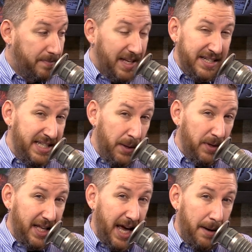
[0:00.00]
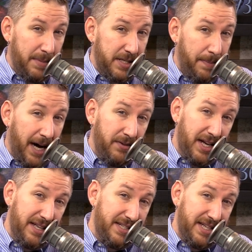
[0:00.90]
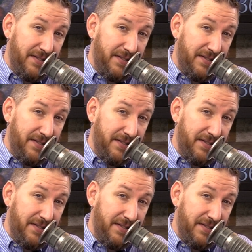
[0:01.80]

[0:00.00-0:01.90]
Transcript: See what the game is about and see